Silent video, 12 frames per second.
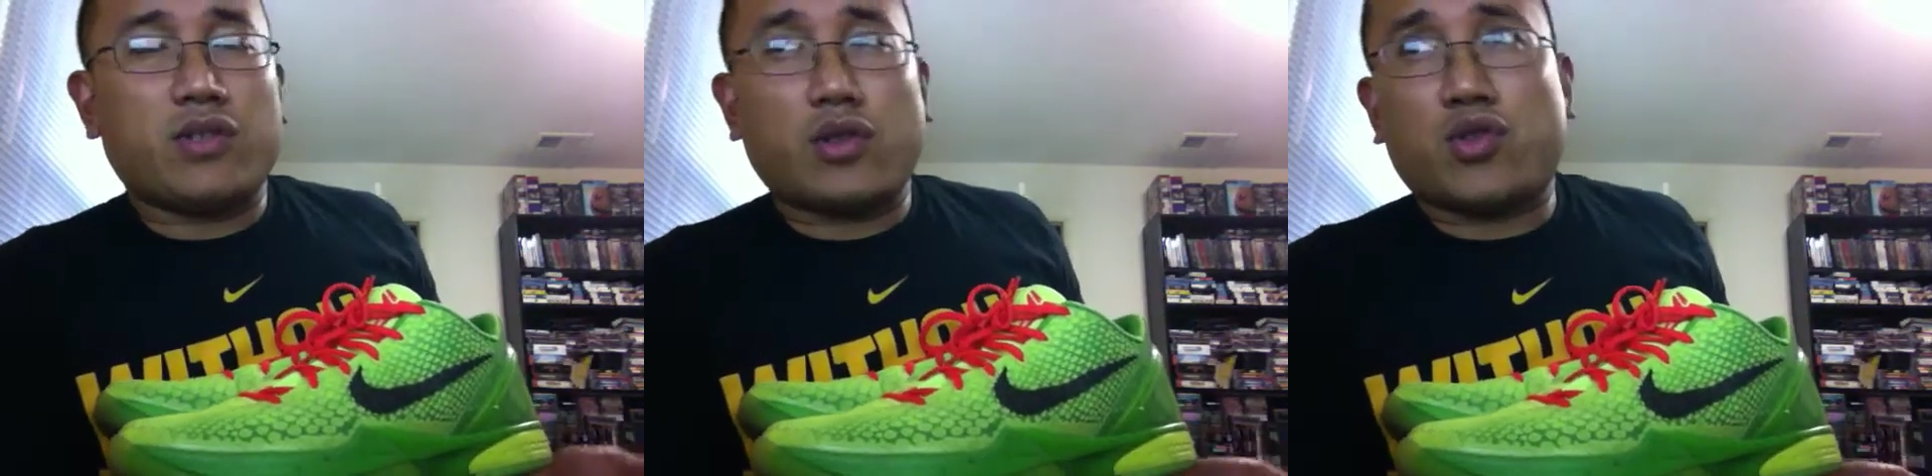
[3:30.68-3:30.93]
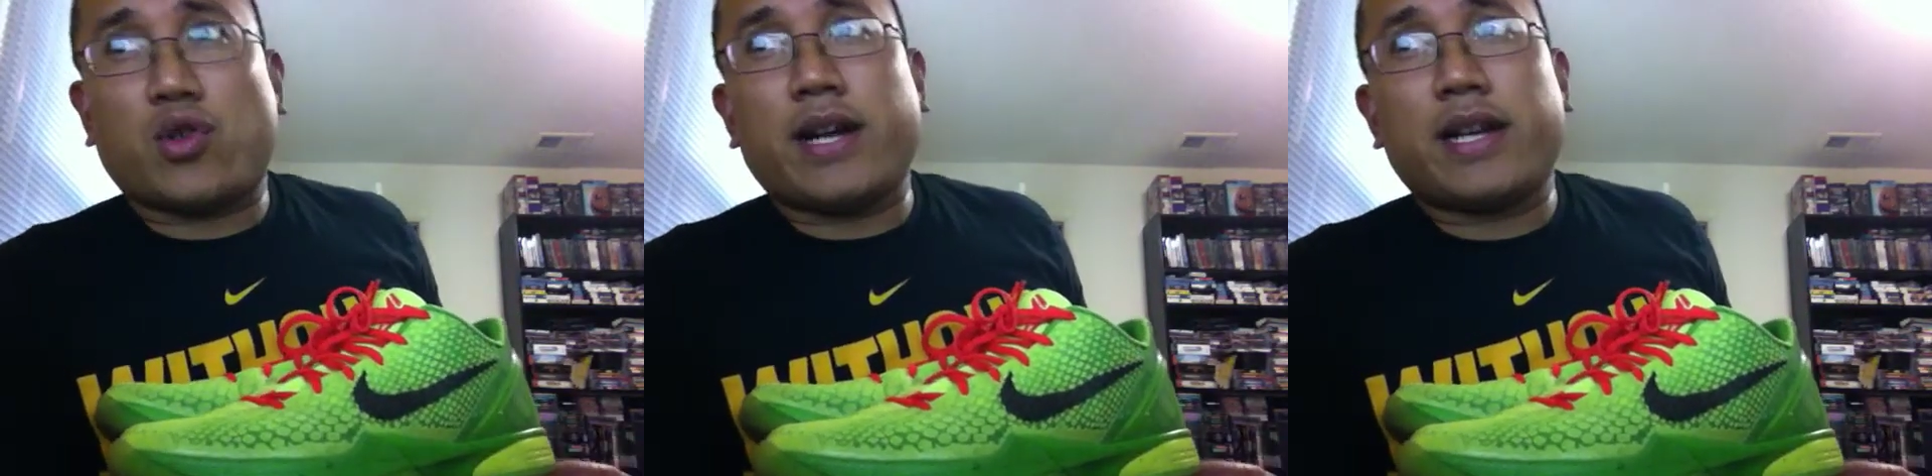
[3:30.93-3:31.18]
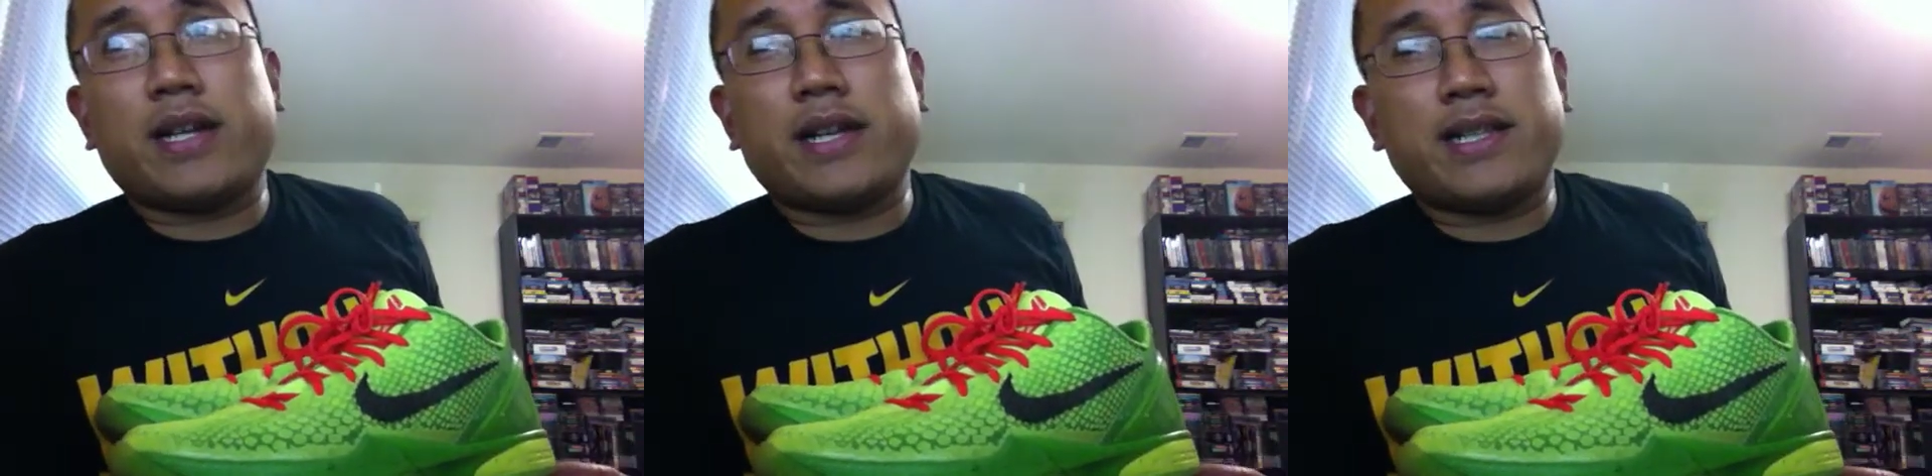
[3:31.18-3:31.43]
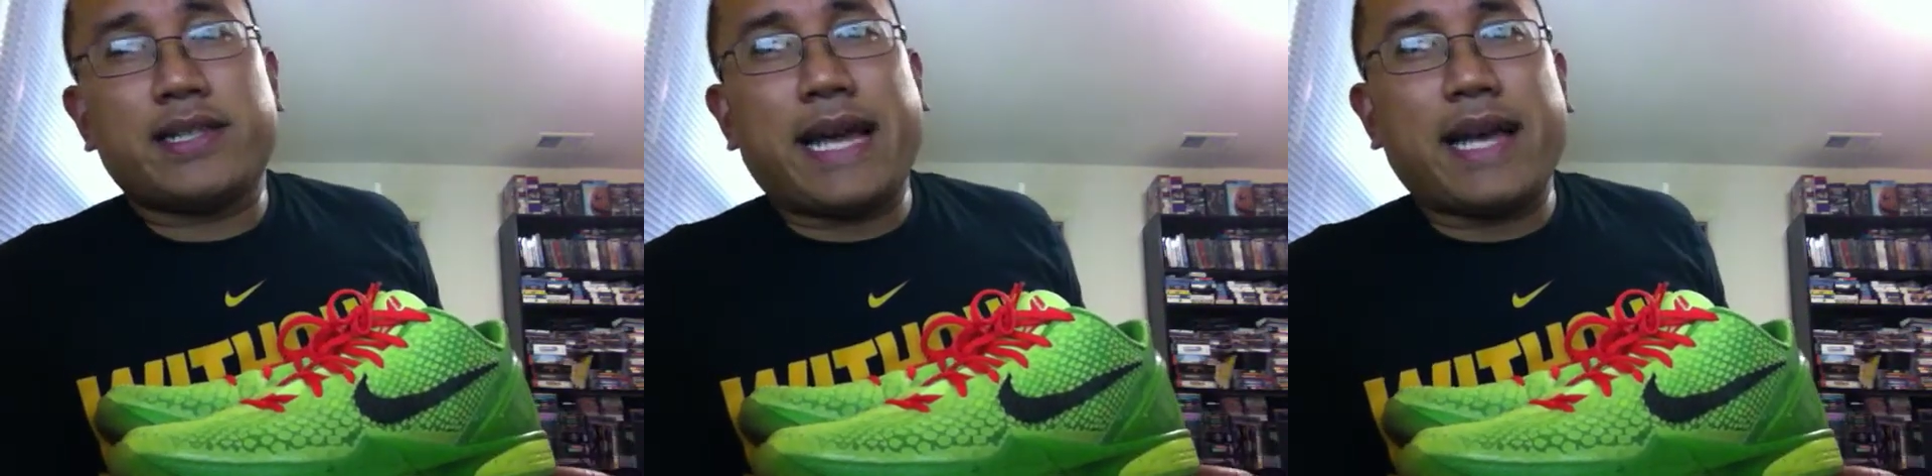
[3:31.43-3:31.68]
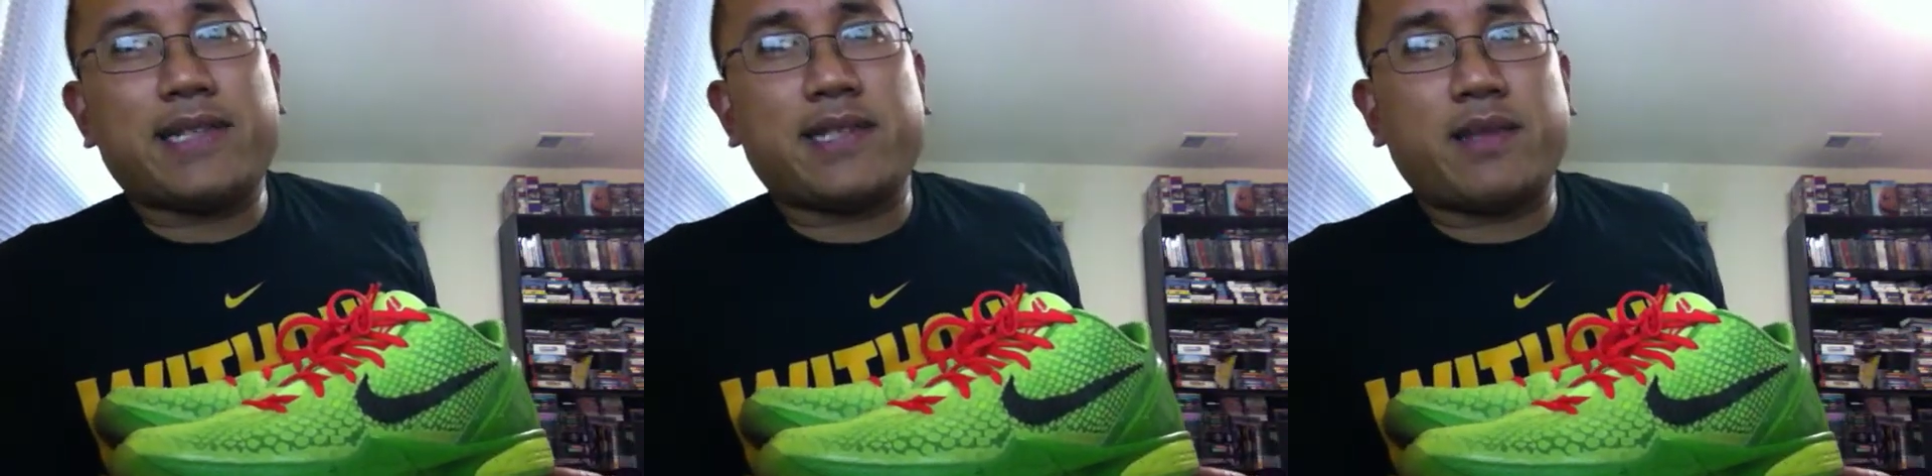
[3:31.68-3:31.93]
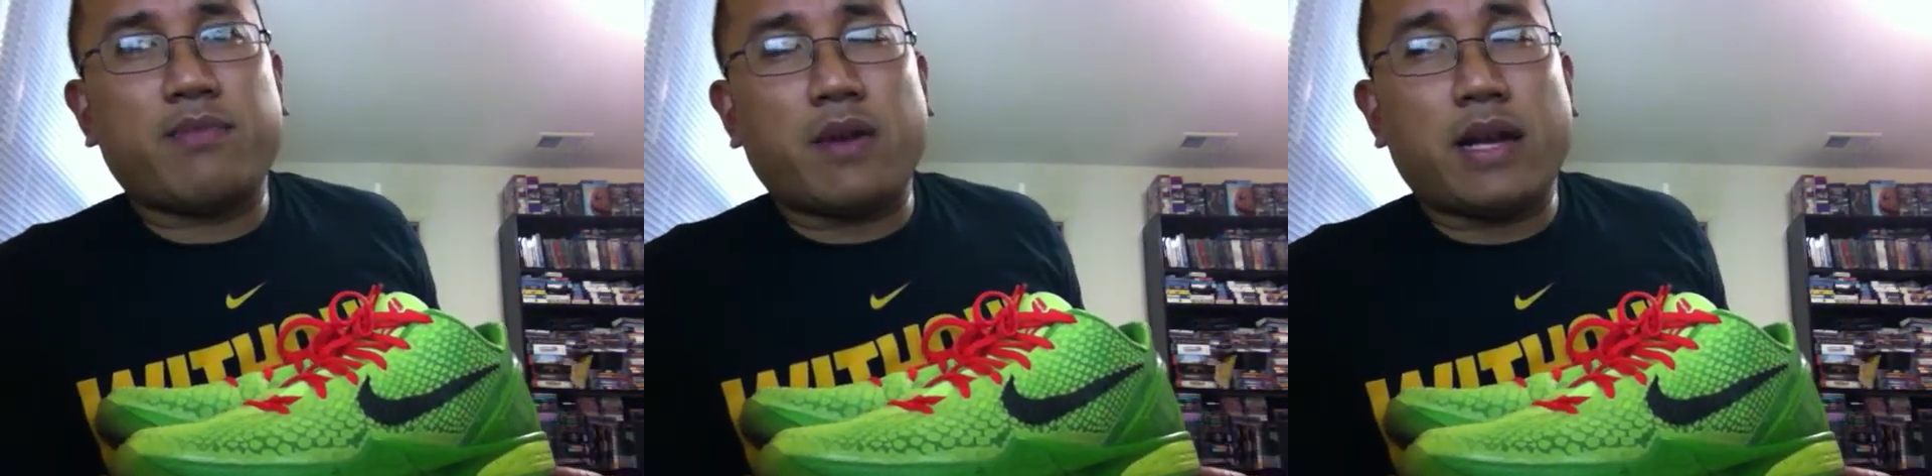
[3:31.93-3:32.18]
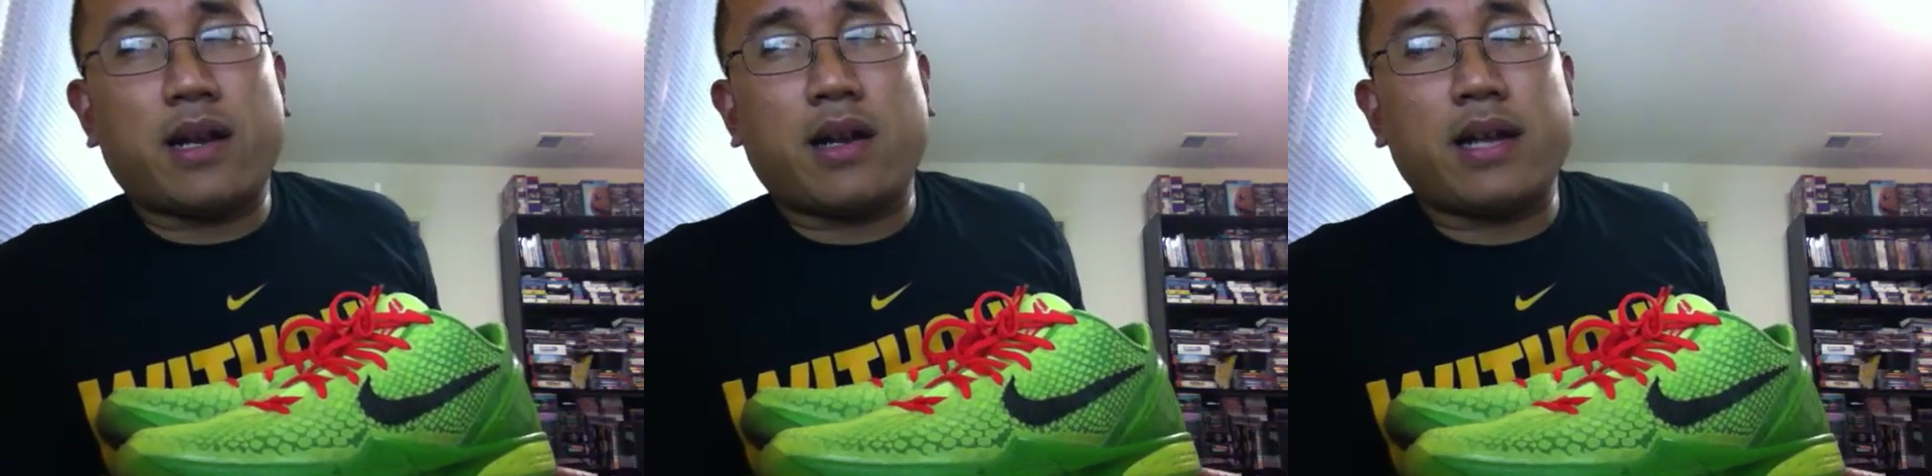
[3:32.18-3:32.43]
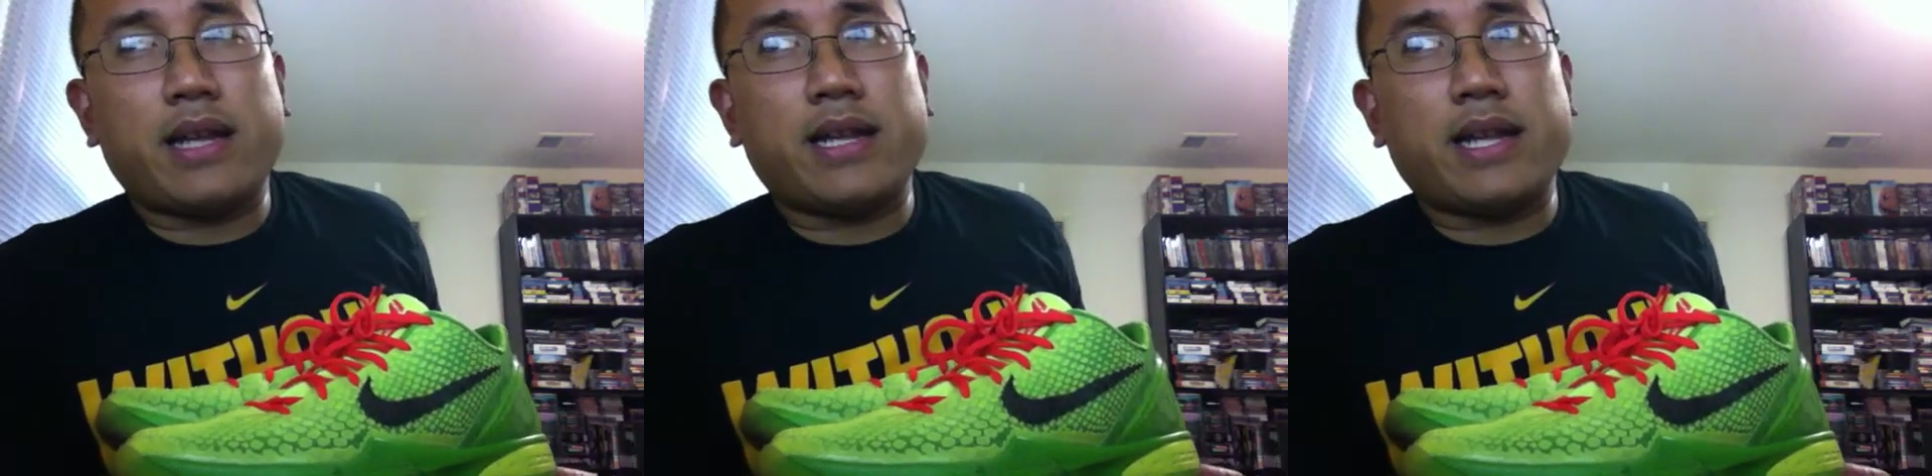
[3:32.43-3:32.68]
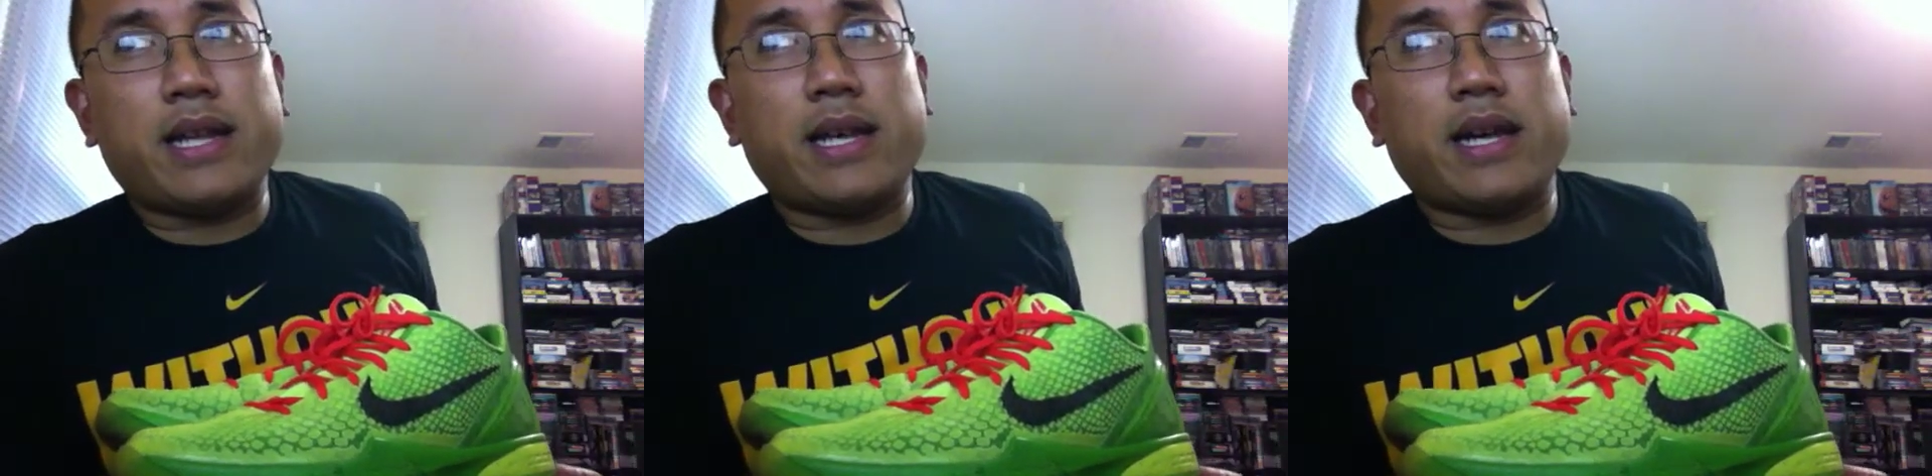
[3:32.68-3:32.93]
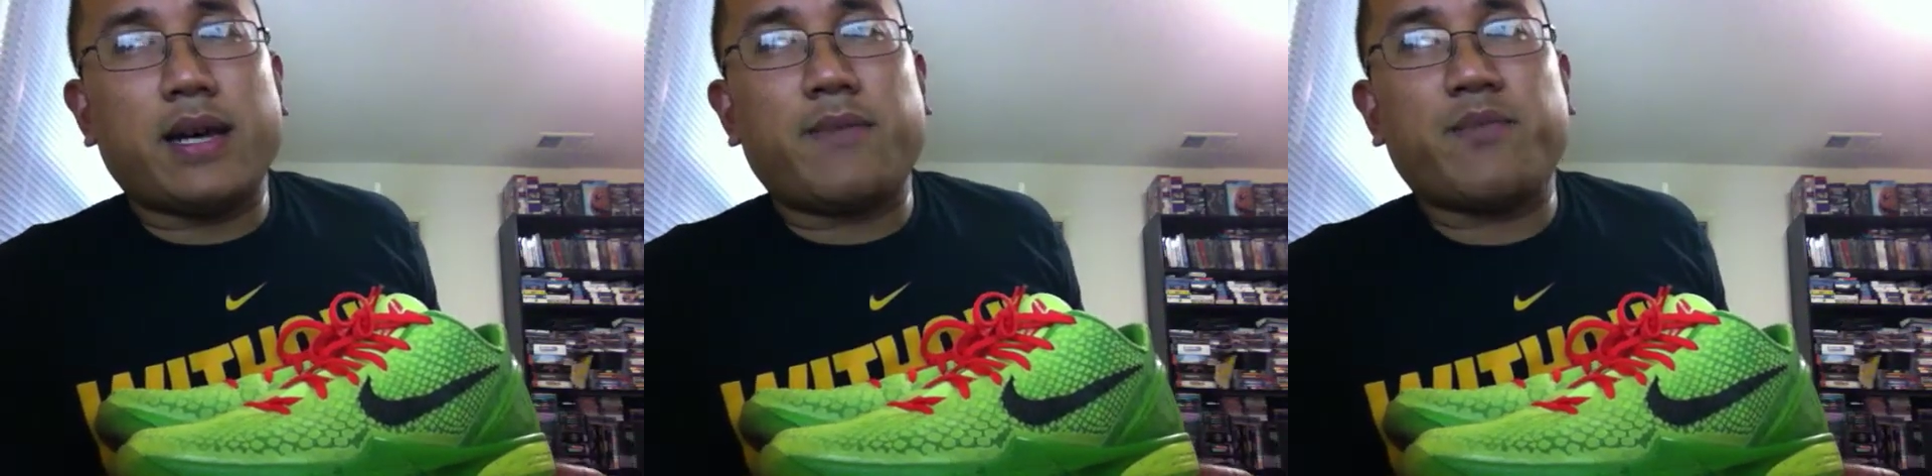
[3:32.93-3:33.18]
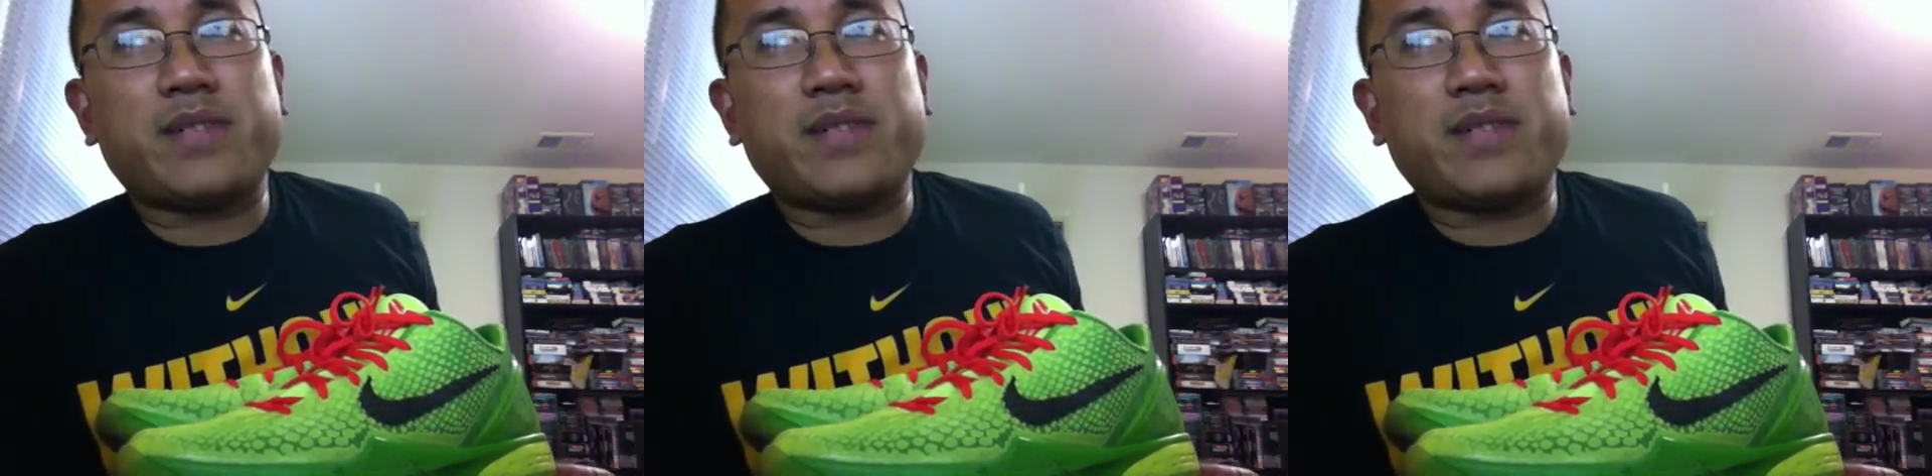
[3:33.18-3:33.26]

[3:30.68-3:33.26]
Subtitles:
tried on a taxi pair in a